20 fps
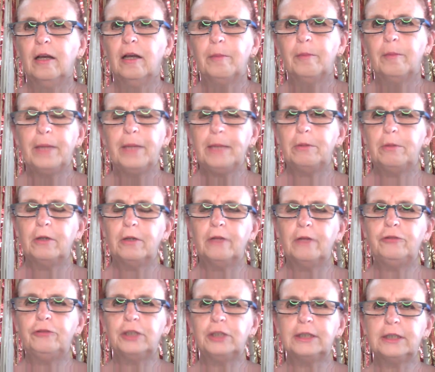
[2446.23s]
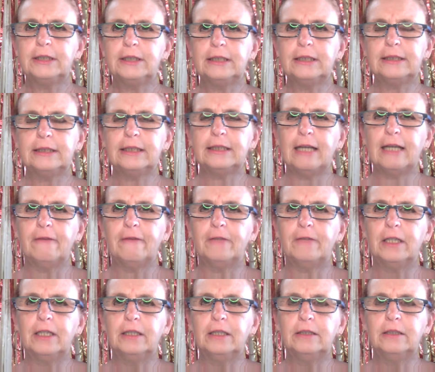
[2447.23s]
people have just
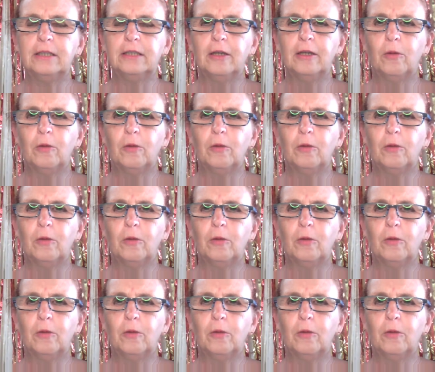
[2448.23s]
discovered